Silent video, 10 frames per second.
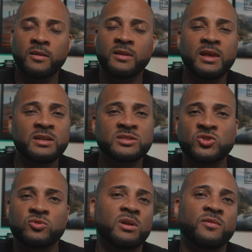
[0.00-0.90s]
The things
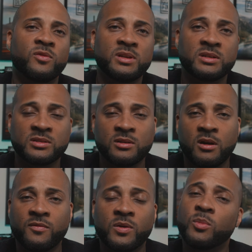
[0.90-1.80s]
that you need for a
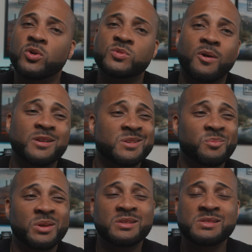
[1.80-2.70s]
DSLR for the most part is going
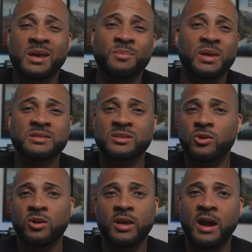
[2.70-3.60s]
to be the same things that's
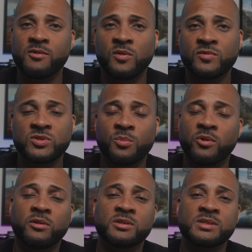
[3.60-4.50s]
going to carry over to a
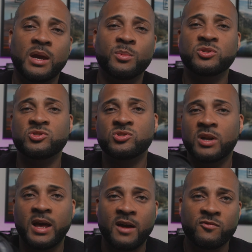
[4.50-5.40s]
mirrorless camera. You're just
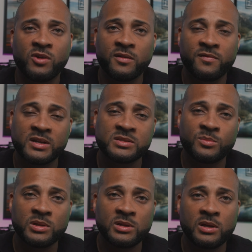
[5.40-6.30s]
going to have greater
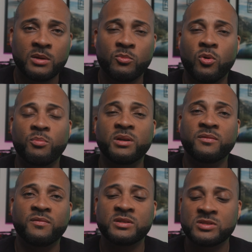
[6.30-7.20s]
flexibility and more
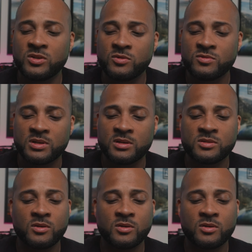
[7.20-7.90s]
benefits in using it.